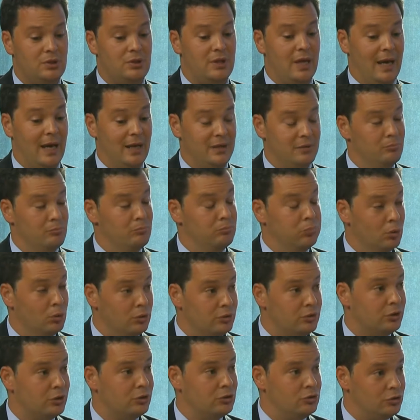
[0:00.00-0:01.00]
that
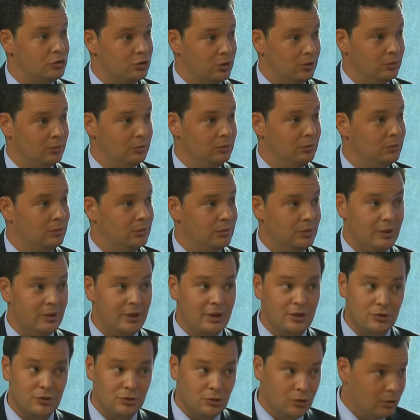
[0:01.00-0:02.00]
border control
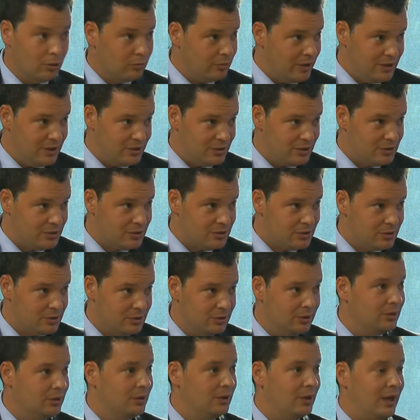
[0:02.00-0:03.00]
is not racist,
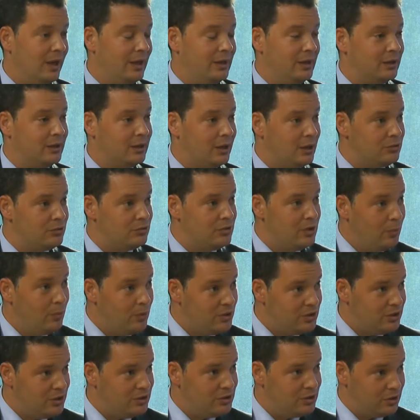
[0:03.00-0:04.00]
and a country
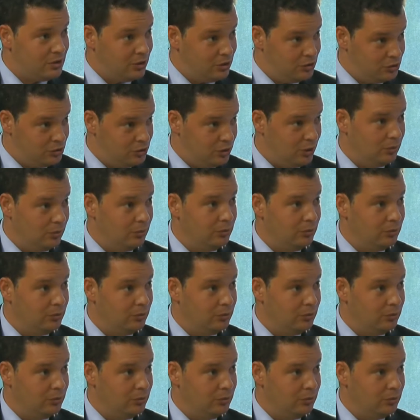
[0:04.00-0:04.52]
wishing to control